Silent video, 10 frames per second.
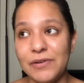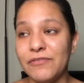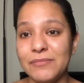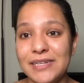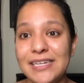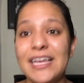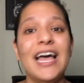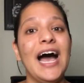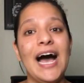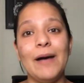But for me,
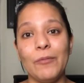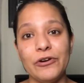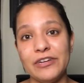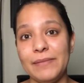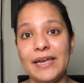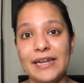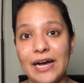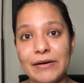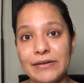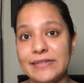I'm working my 8
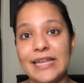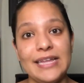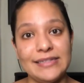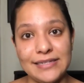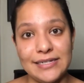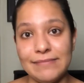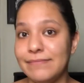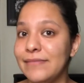hours and that's it.